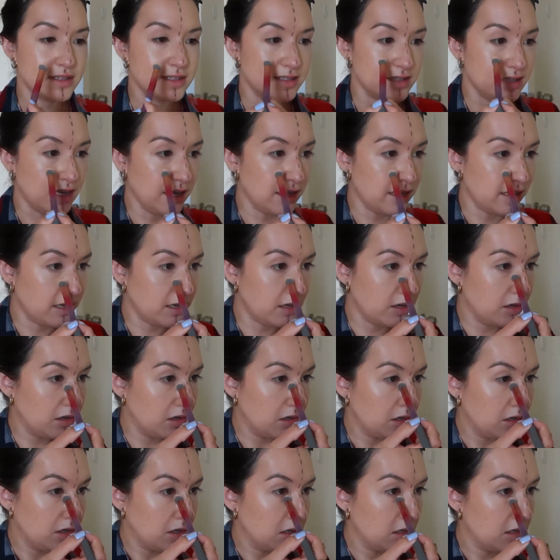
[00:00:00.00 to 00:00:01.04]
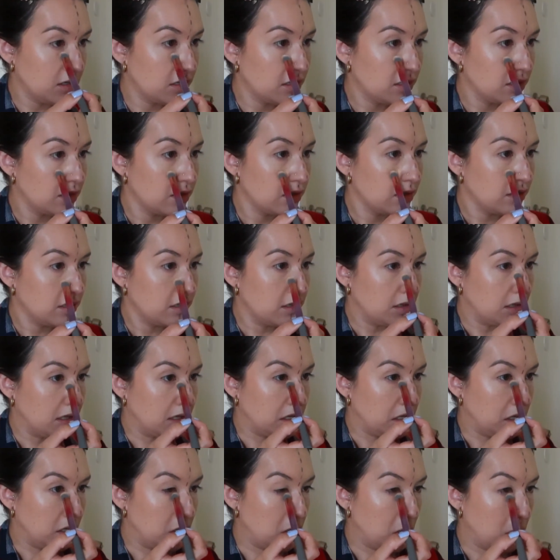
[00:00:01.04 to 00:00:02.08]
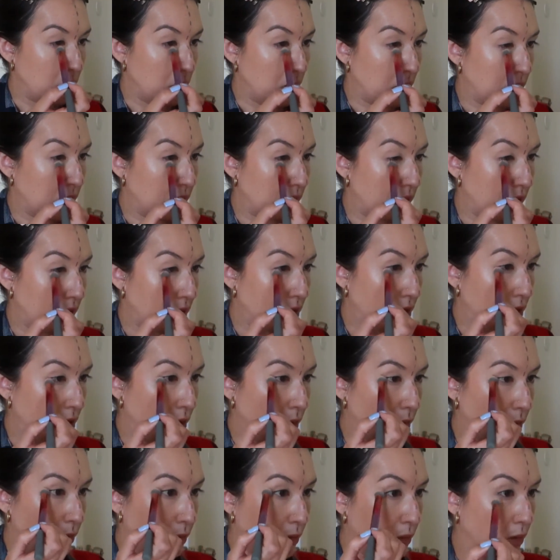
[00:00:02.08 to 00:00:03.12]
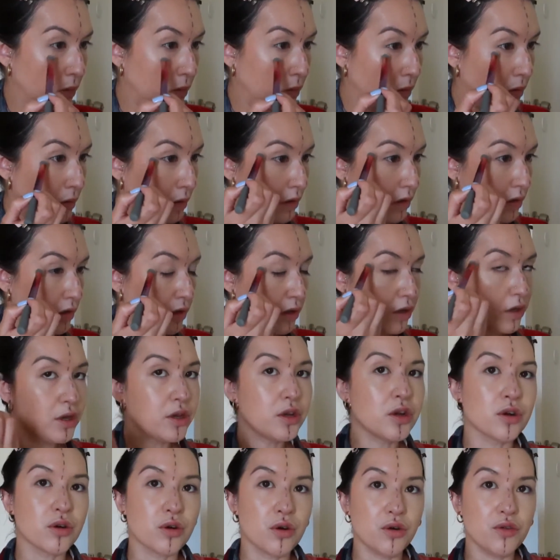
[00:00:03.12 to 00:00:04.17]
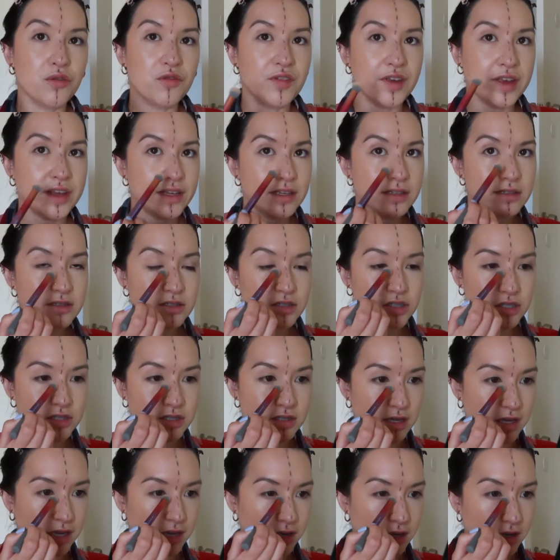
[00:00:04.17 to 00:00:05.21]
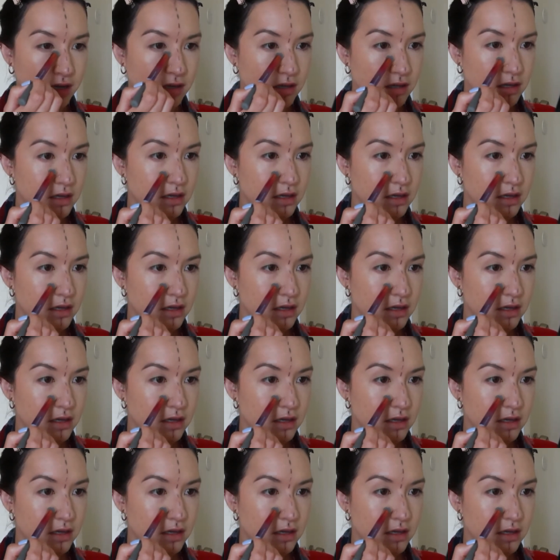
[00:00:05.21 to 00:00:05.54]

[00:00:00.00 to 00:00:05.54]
setting. Like you don't want to take up your whole face, just like